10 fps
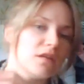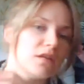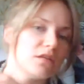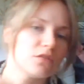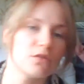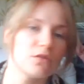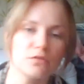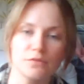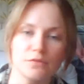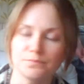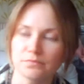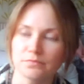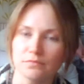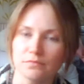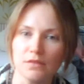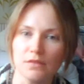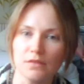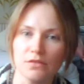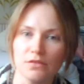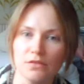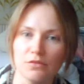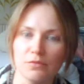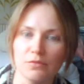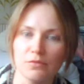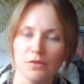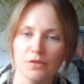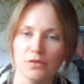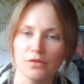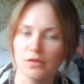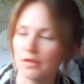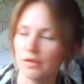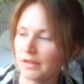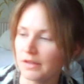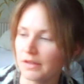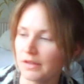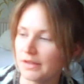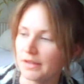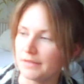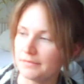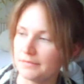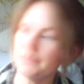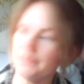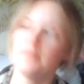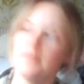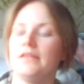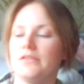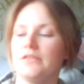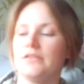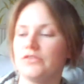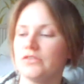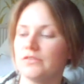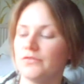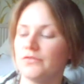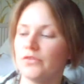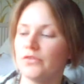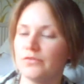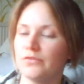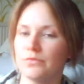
that. It's called The Tao of Motherhood, and it's just full of